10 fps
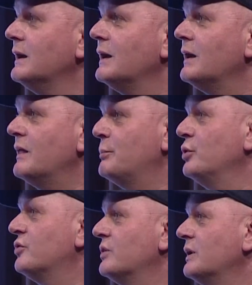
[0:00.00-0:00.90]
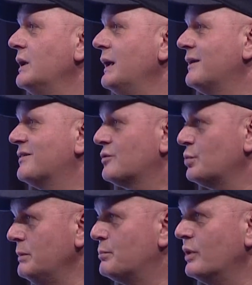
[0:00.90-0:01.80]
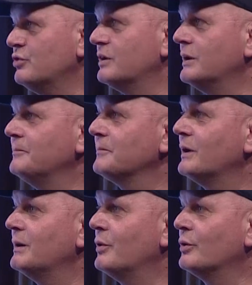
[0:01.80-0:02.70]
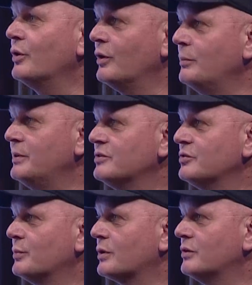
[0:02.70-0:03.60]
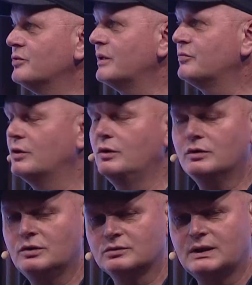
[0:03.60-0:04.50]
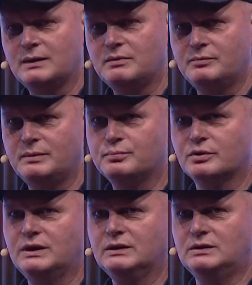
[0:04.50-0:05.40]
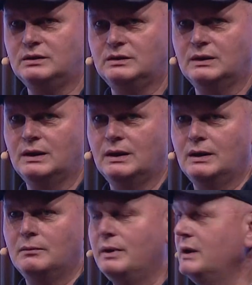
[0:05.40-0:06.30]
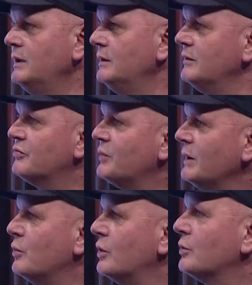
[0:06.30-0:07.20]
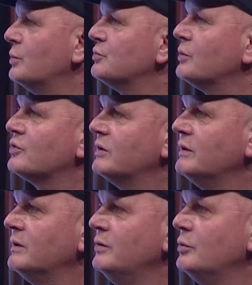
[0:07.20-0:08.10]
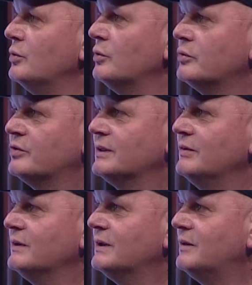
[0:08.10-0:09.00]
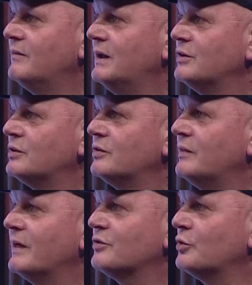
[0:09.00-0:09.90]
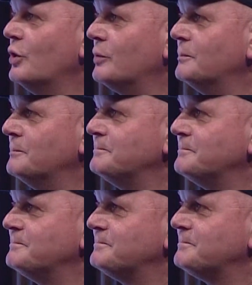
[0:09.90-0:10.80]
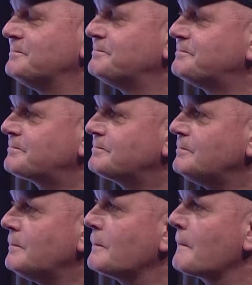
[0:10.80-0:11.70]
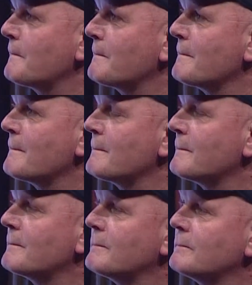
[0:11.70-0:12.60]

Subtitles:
And that puts extreme pressure on all business models that for a long, long time have been protected by a framework which was giving you significant advantages, and that's gone. Yeah. Who did you make out to be the